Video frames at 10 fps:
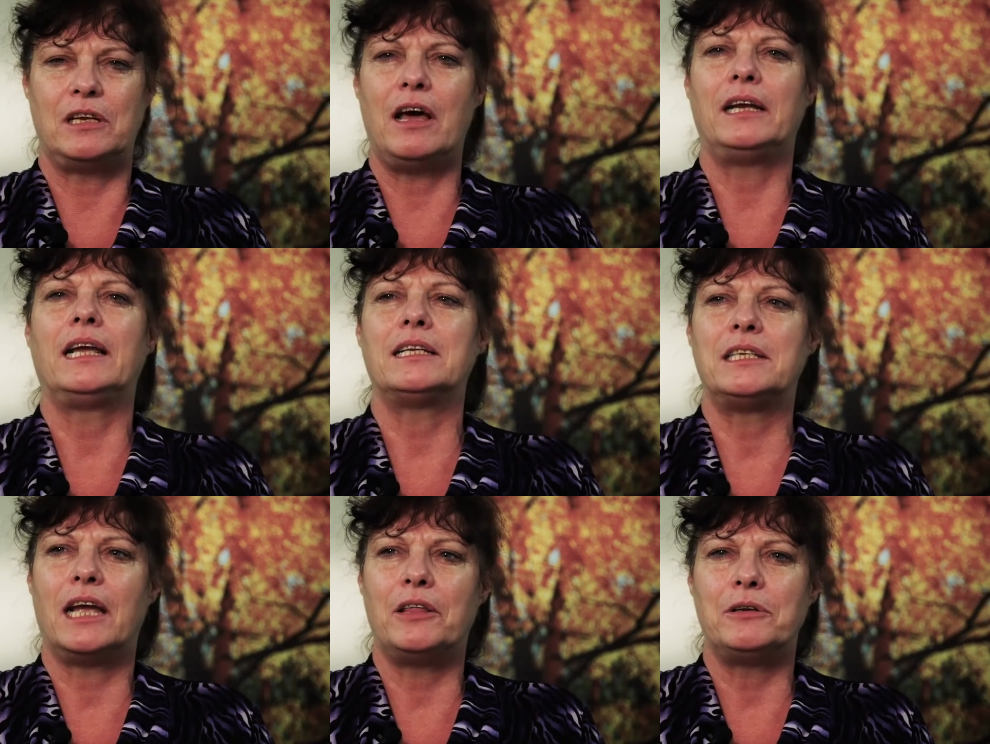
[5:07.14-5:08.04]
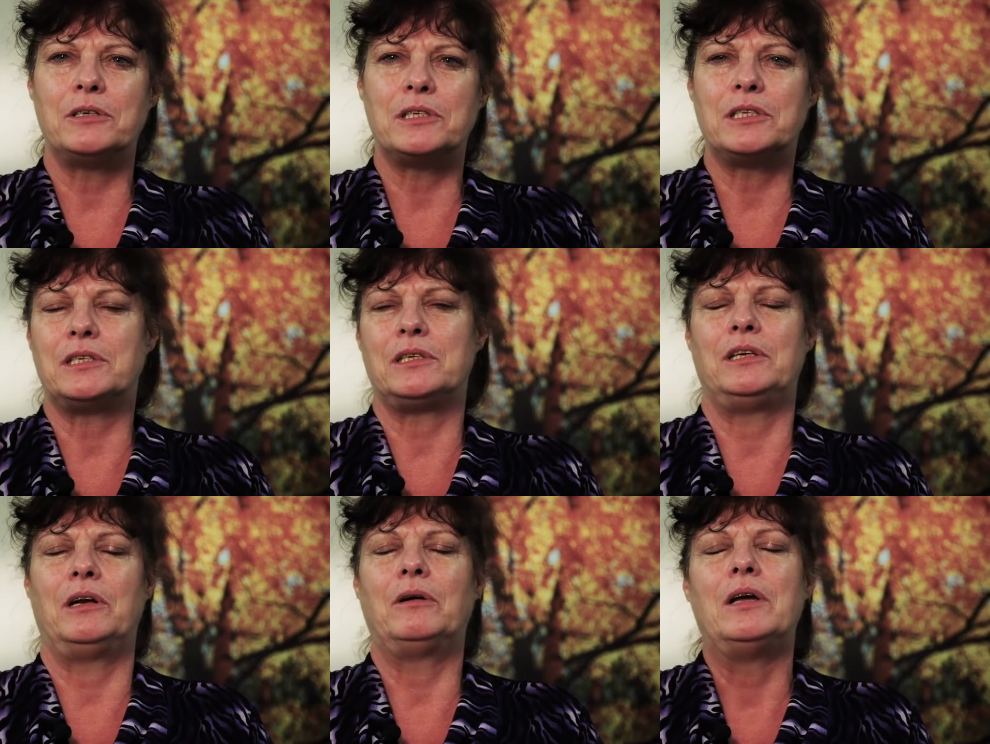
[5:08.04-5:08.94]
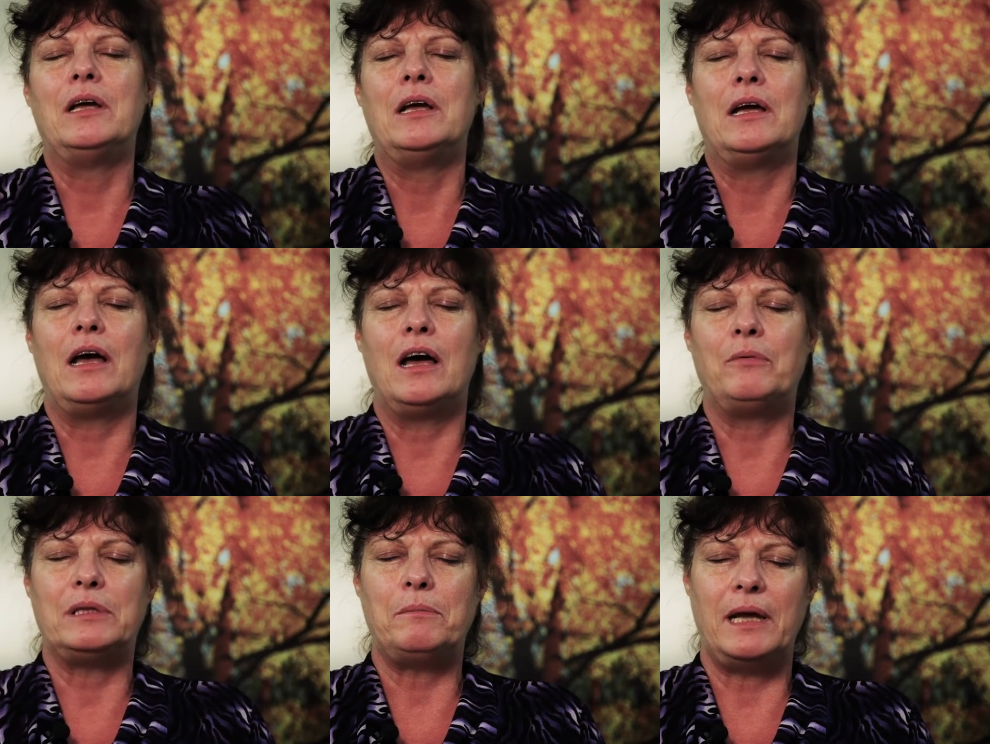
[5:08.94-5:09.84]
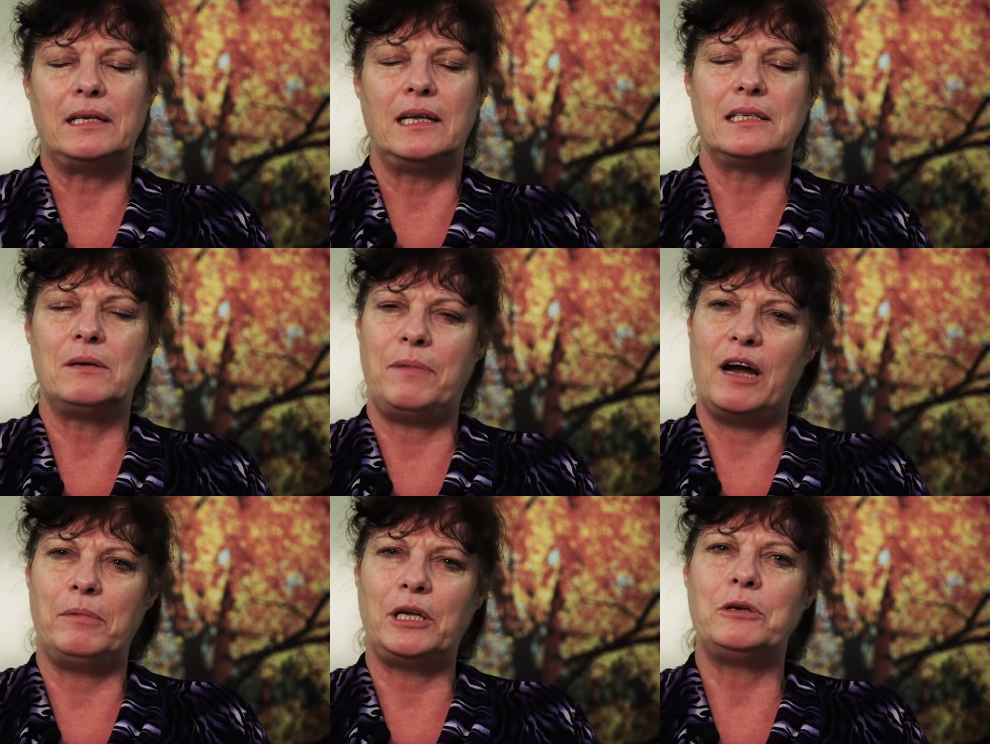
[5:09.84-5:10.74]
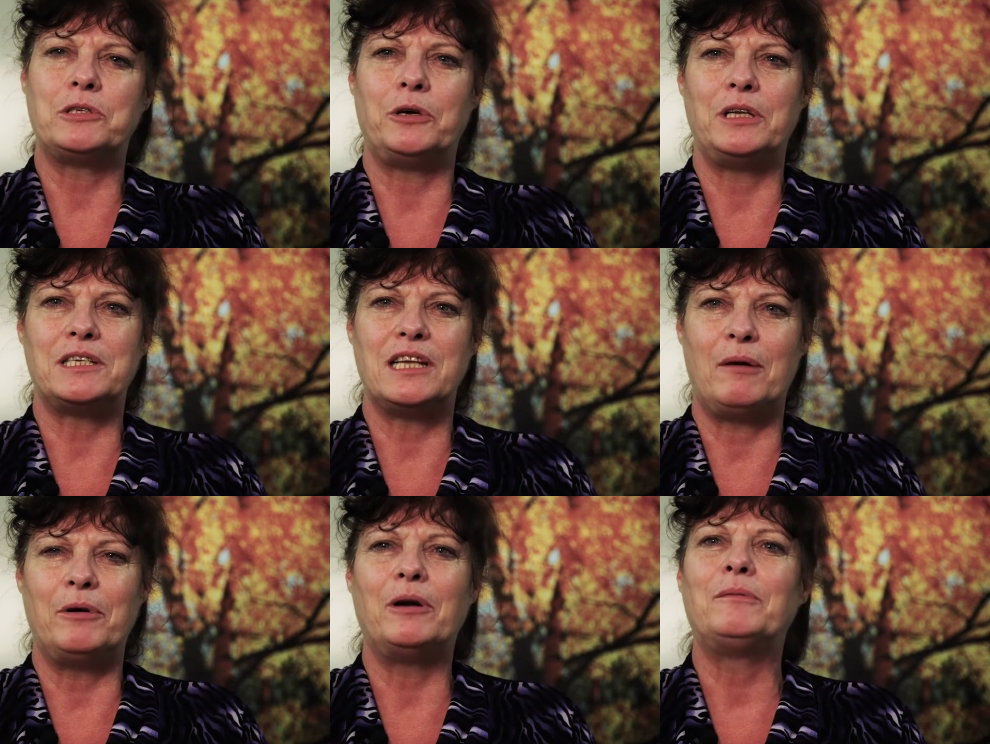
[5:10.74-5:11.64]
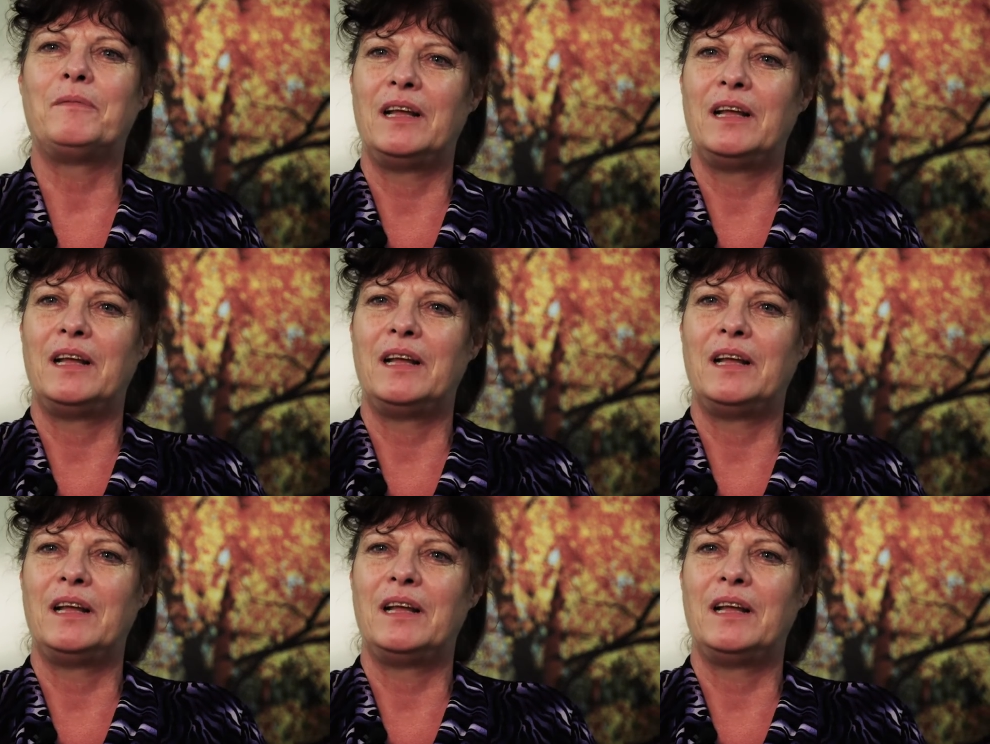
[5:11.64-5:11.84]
a lot of get-togethers, you know, uh, with the picnics, the barbecues during the summer.